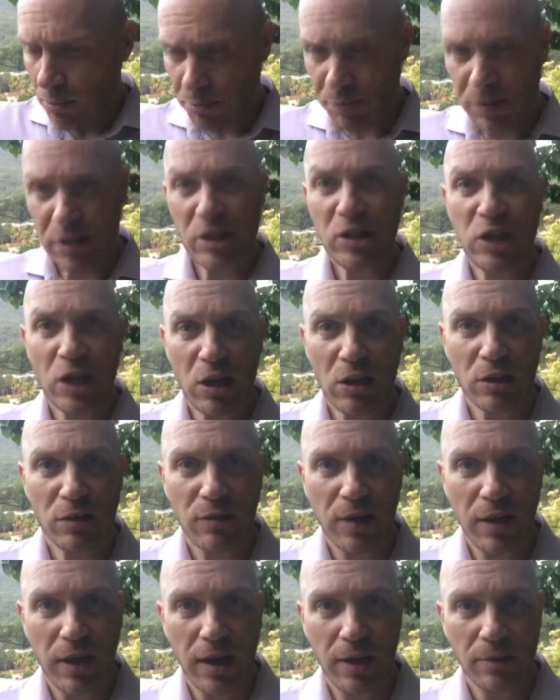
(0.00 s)
Please share this
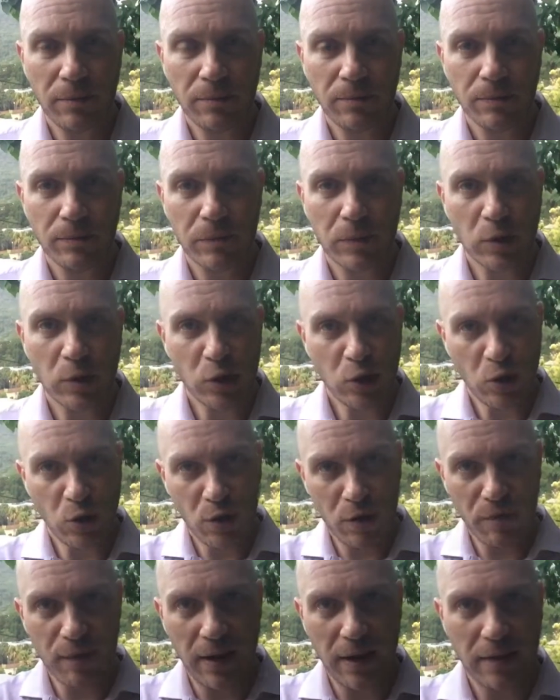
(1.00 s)
video. Show
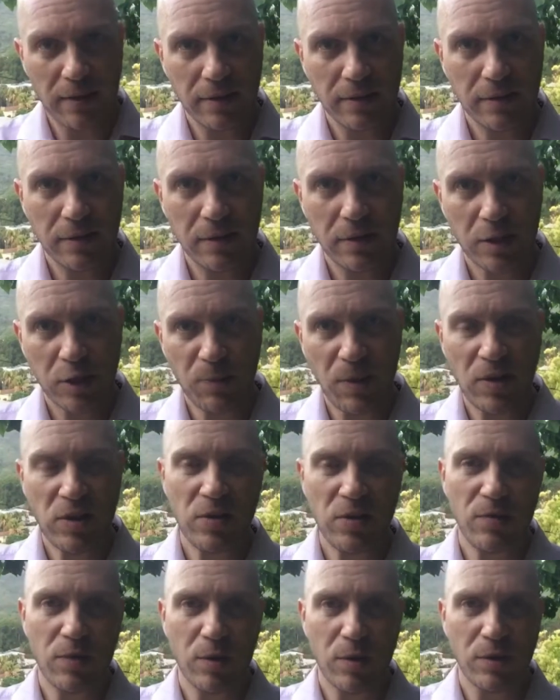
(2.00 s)
your friends,
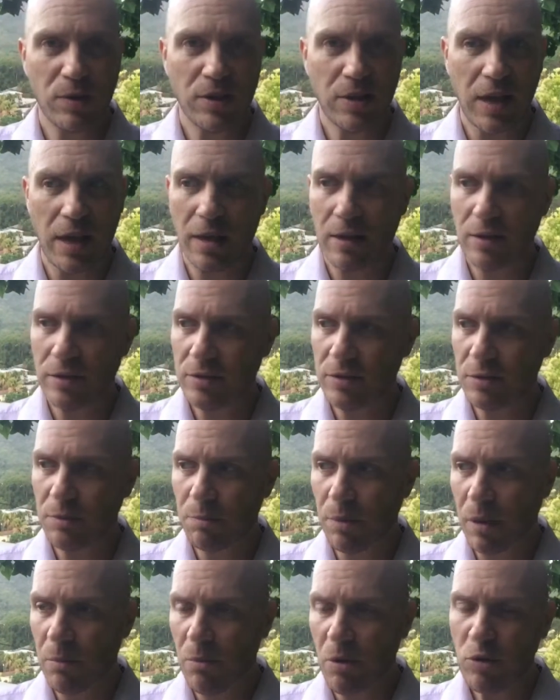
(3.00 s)
especially if they're in sales,
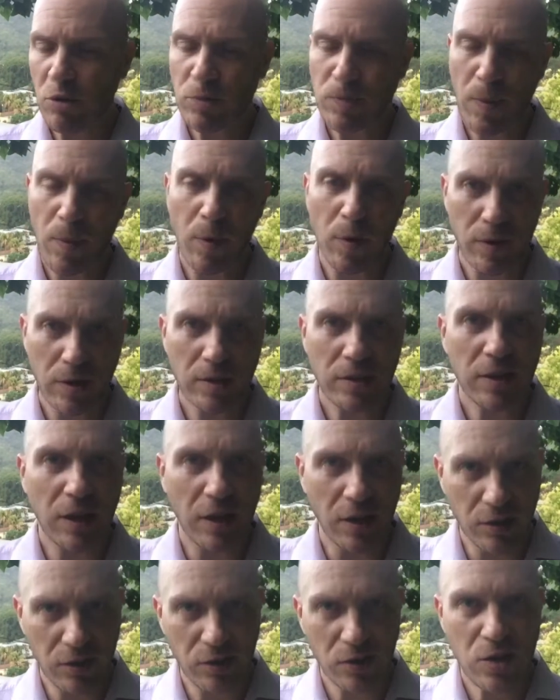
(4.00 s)
but most people are in
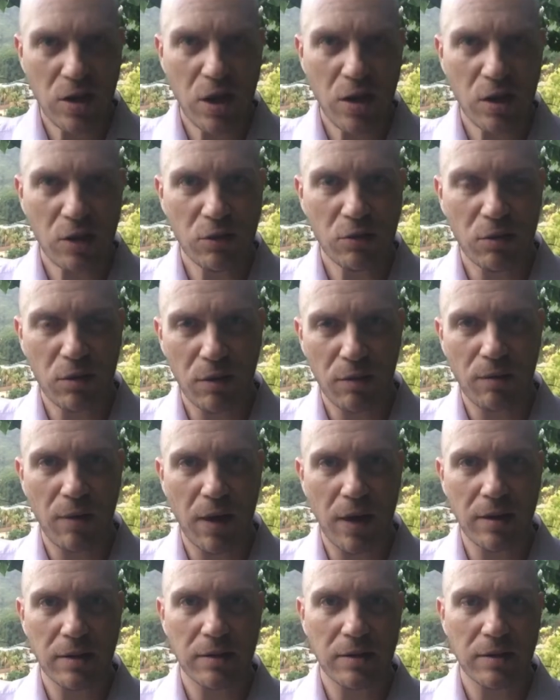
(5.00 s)
sales. So share this with your
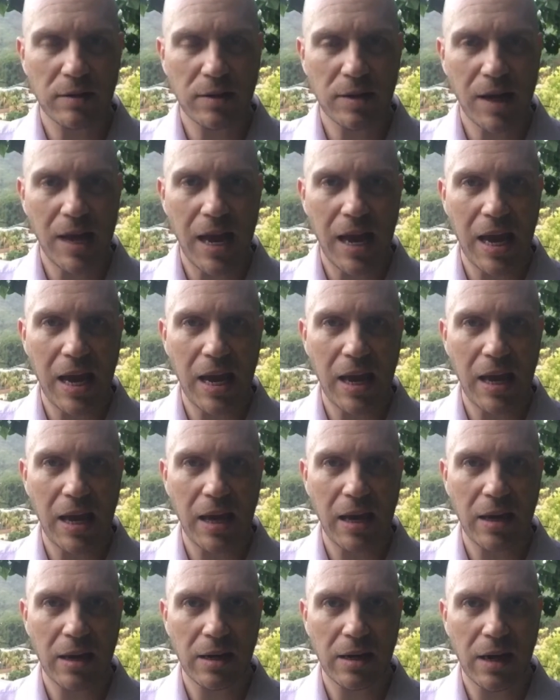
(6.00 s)
friends
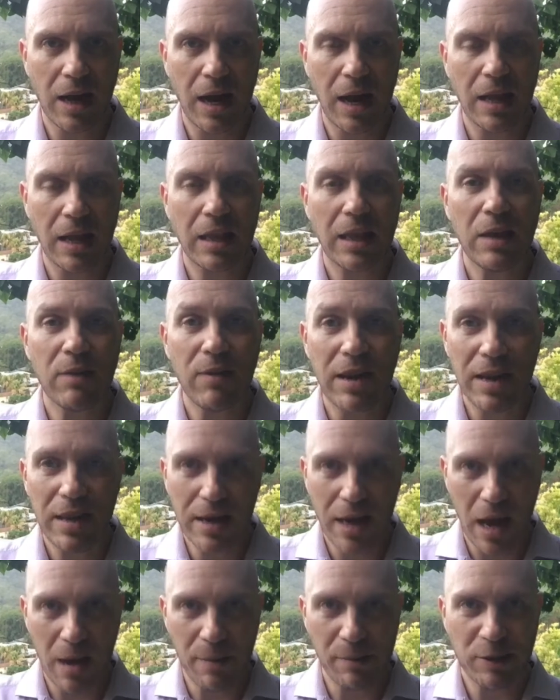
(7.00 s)
and leave any
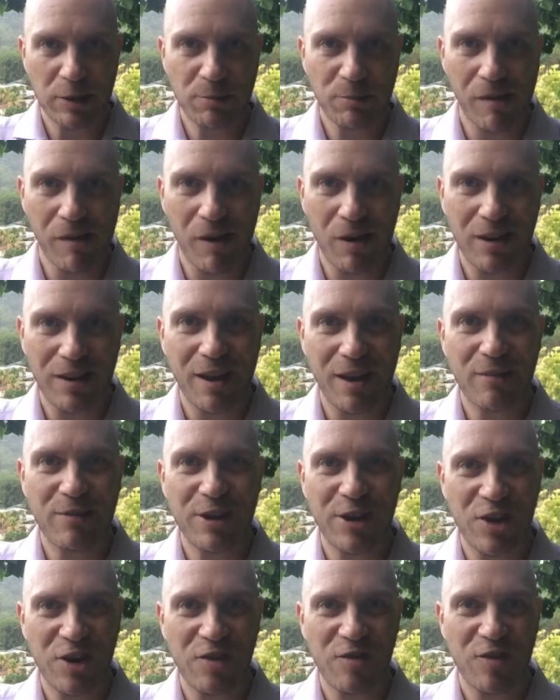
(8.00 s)
comments below. I'd love to
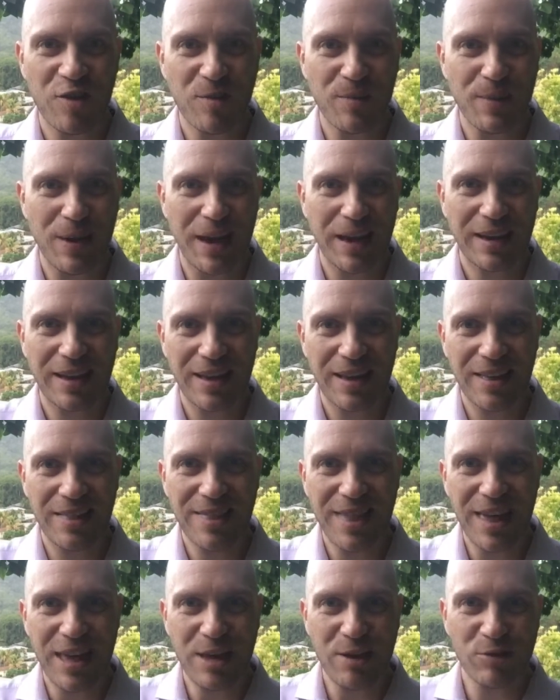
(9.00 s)
hear your feedback.
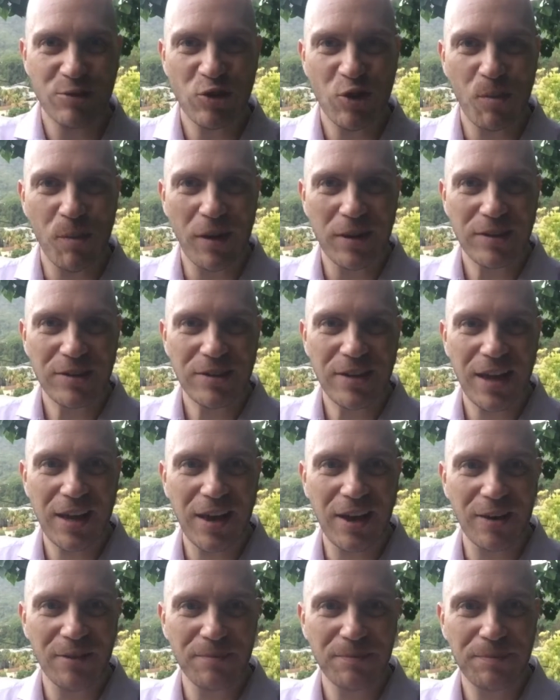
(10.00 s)
Thank you so much. Take
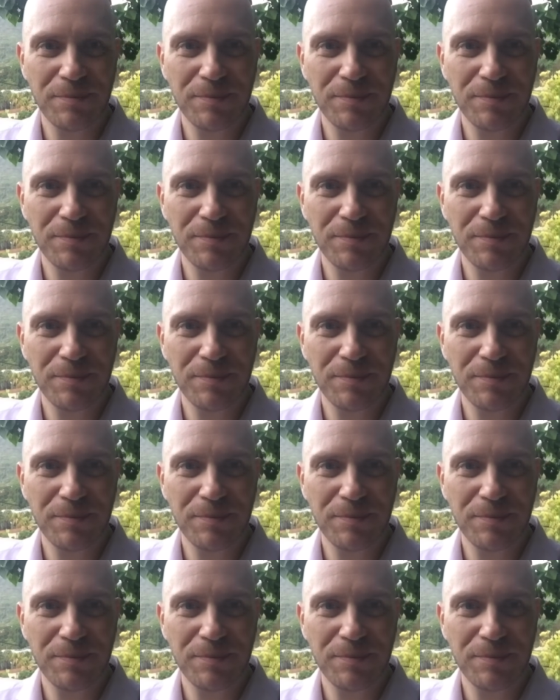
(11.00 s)
care.